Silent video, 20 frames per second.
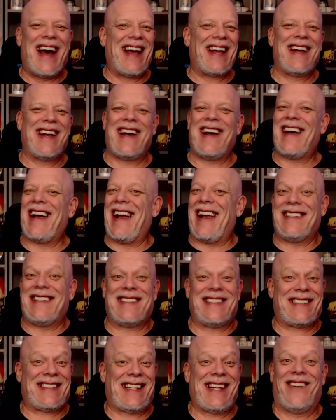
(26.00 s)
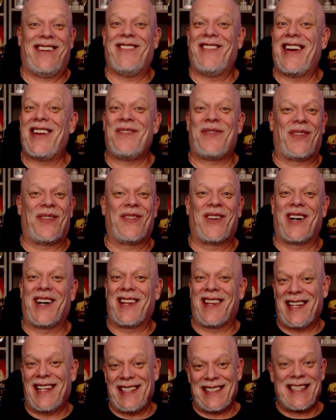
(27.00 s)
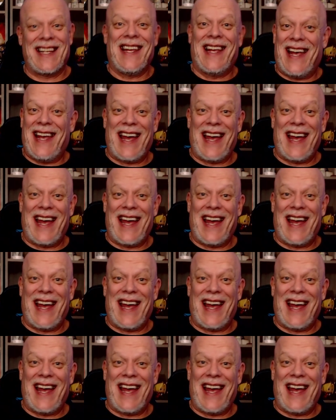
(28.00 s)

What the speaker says: I just can't wait for more of these.